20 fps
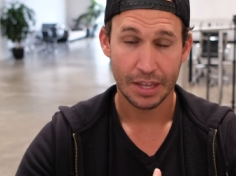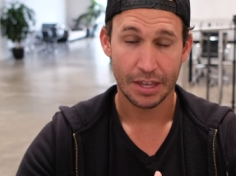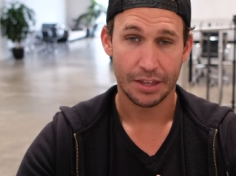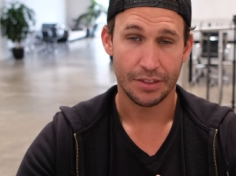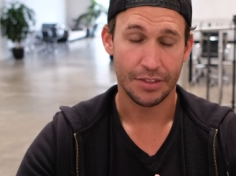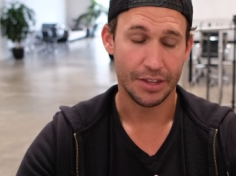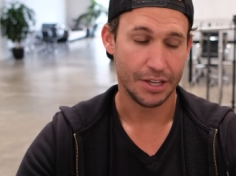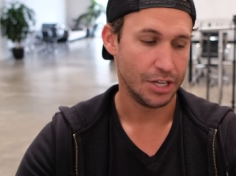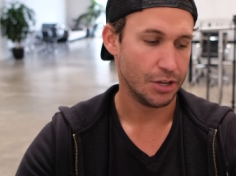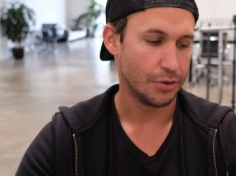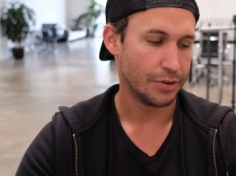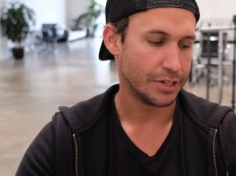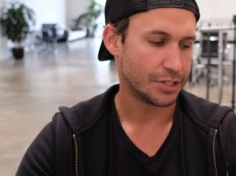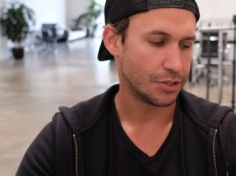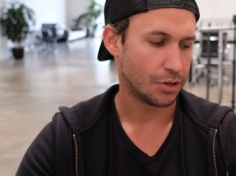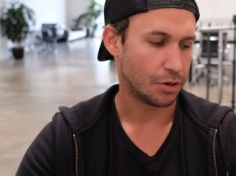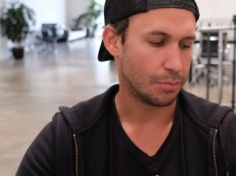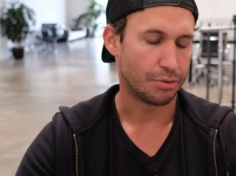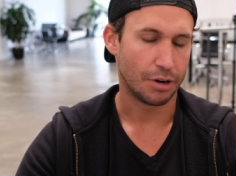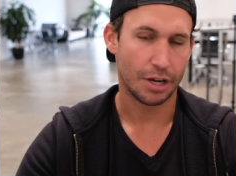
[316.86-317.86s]
the EOS
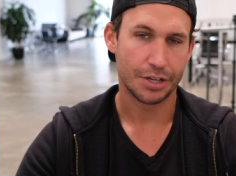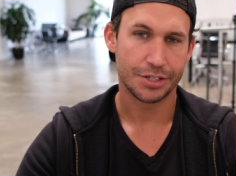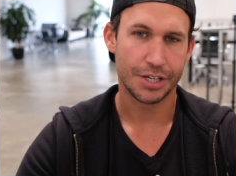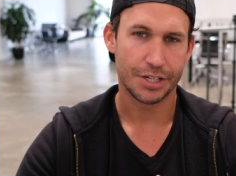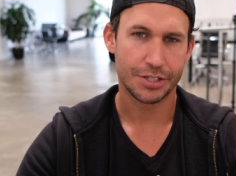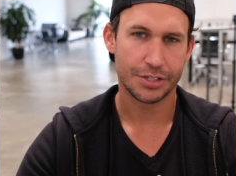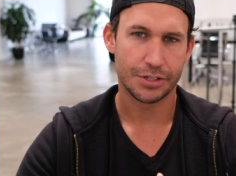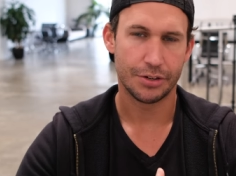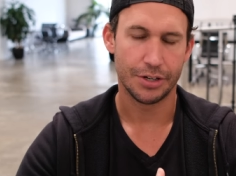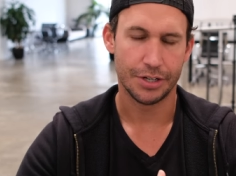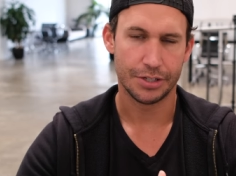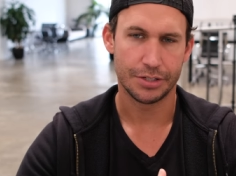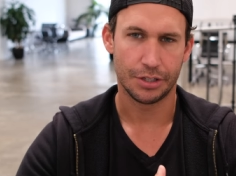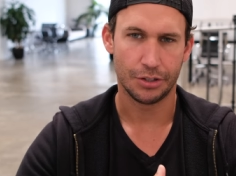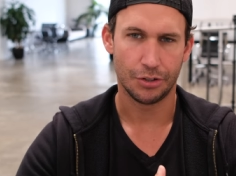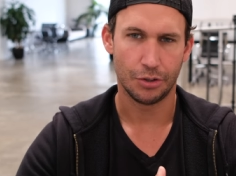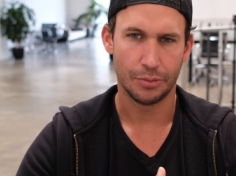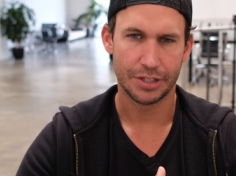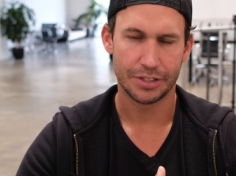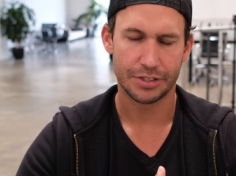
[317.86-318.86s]
R processor is a
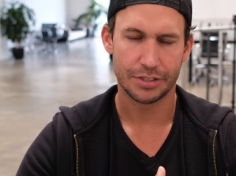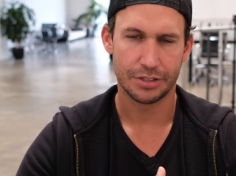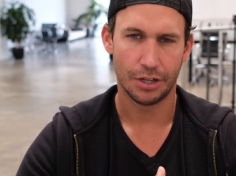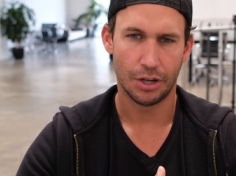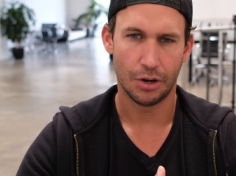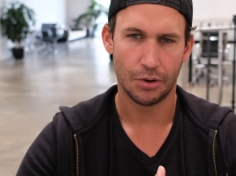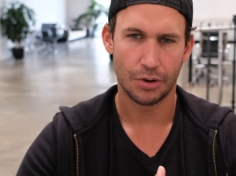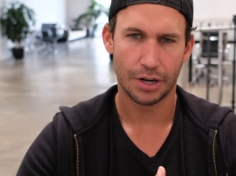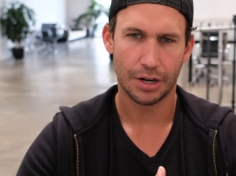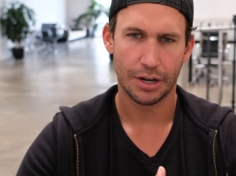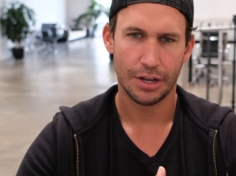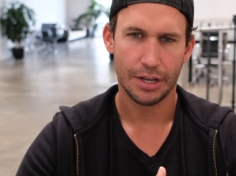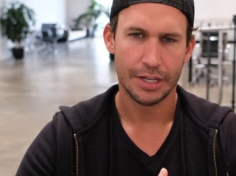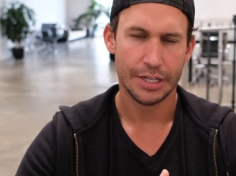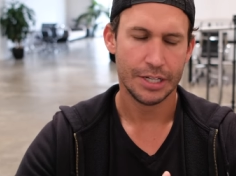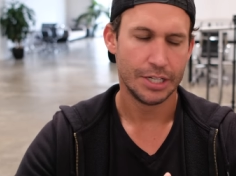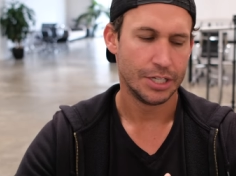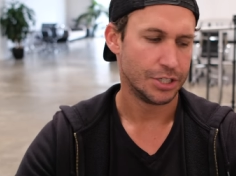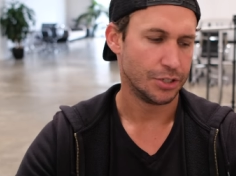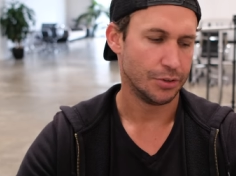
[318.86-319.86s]
little bit slower,
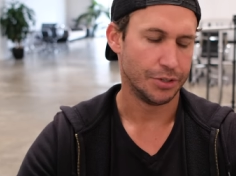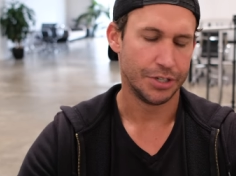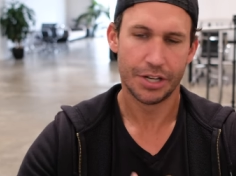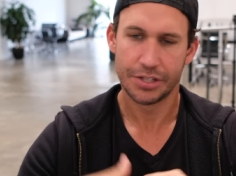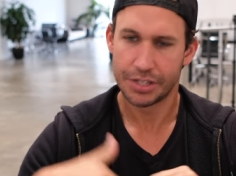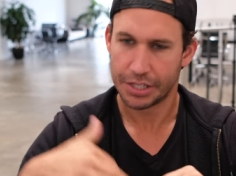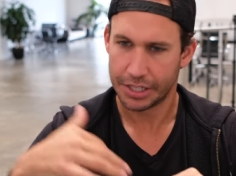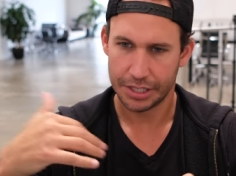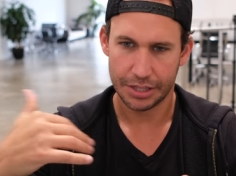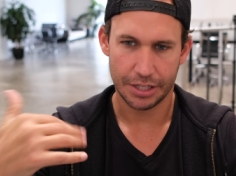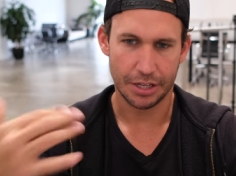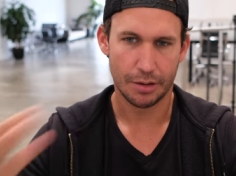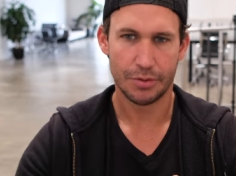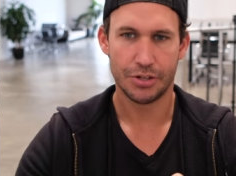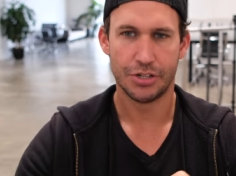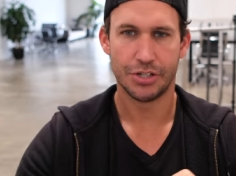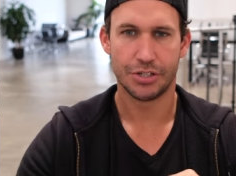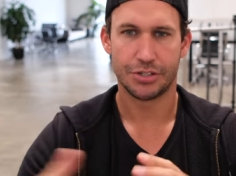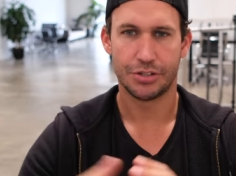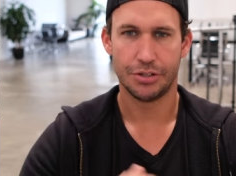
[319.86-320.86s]
so it doesn't get the
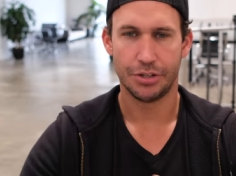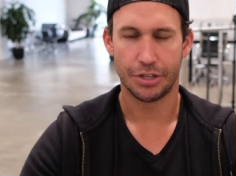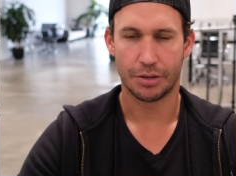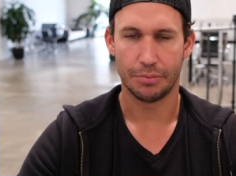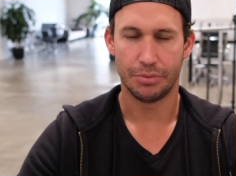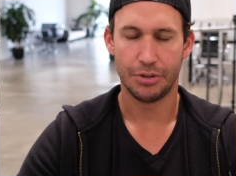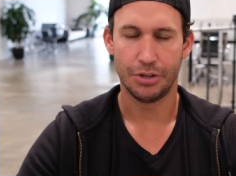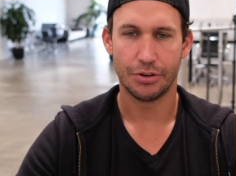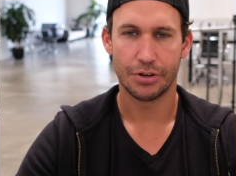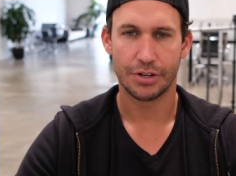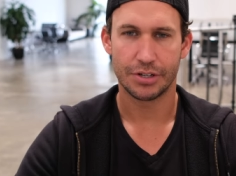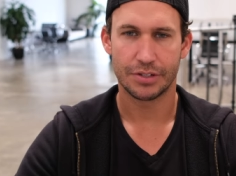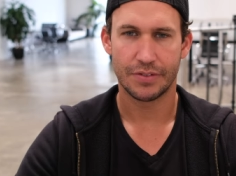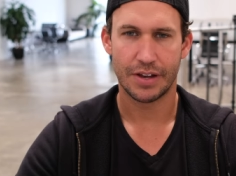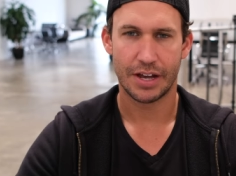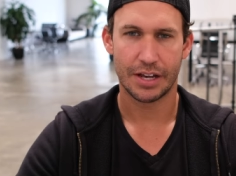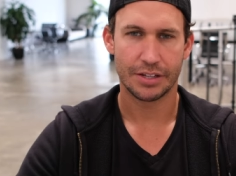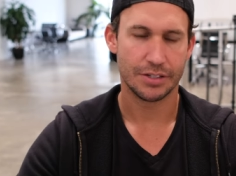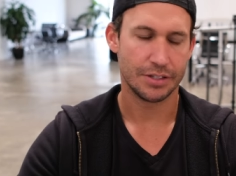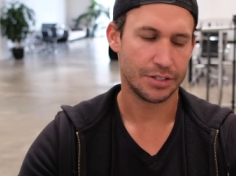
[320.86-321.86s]
images to the computer as
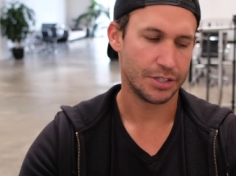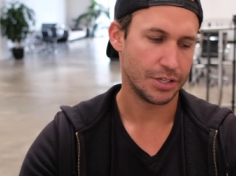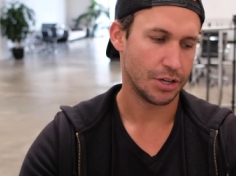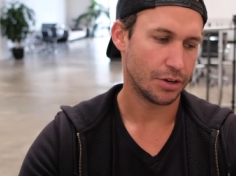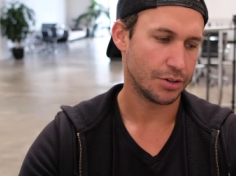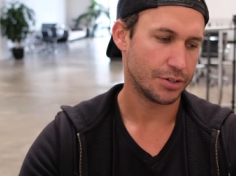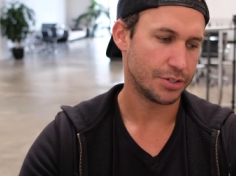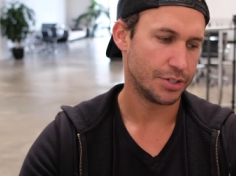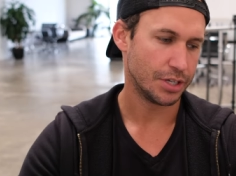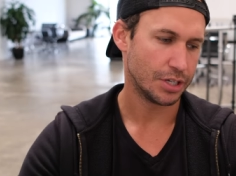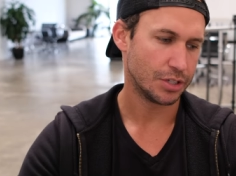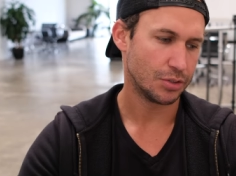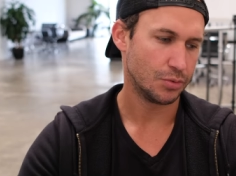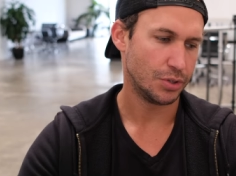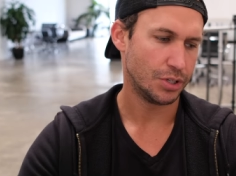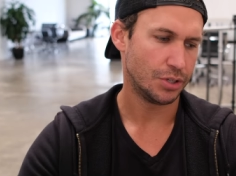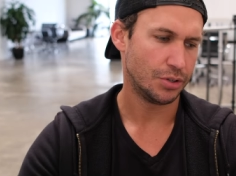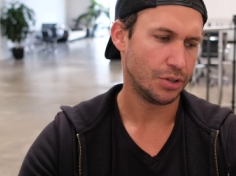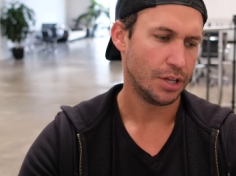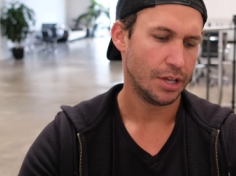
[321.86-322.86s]
fast as the R6
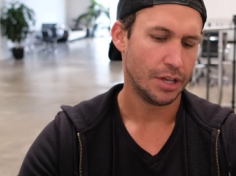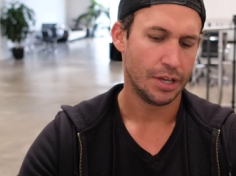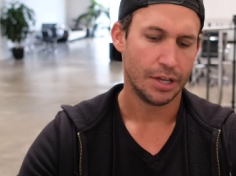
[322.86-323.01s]
will.